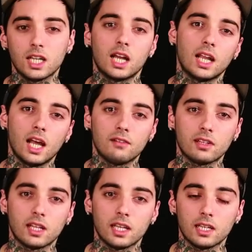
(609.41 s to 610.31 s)
kind of have
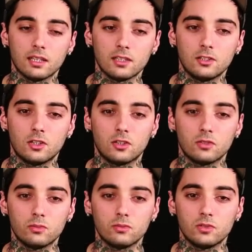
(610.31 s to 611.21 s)
that, like, you
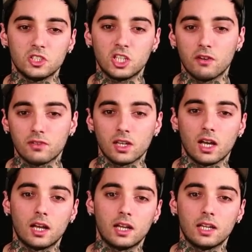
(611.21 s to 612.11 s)
know, tough
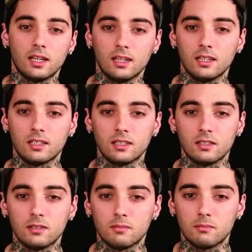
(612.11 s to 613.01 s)
guy,
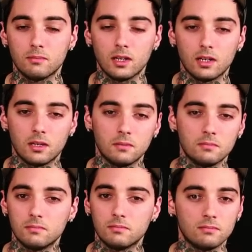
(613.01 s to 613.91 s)
I
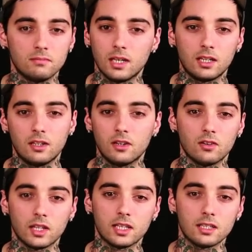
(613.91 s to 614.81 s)
don't
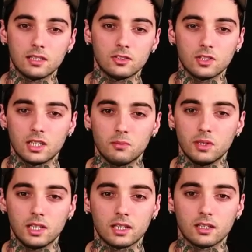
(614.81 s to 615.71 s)
know, like, trying to
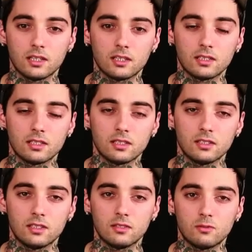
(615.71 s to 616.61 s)
be, like, a
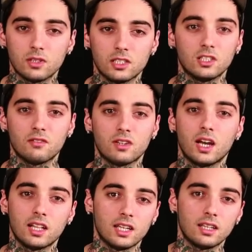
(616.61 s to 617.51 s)
really tough
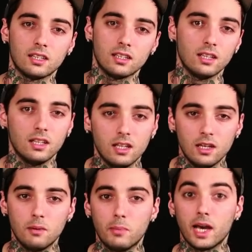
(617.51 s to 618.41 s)
guy, like,
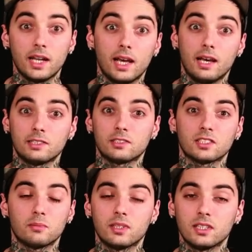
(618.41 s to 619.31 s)
badass or
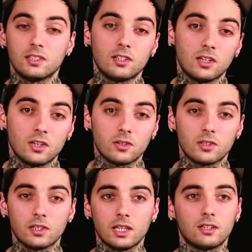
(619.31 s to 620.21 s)
something, you know,
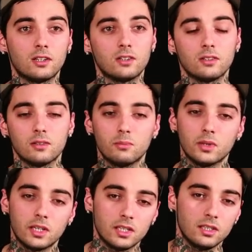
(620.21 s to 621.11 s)
or I don't know,
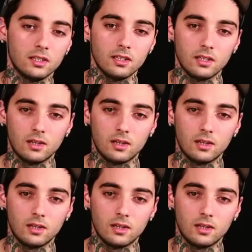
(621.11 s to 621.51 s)
but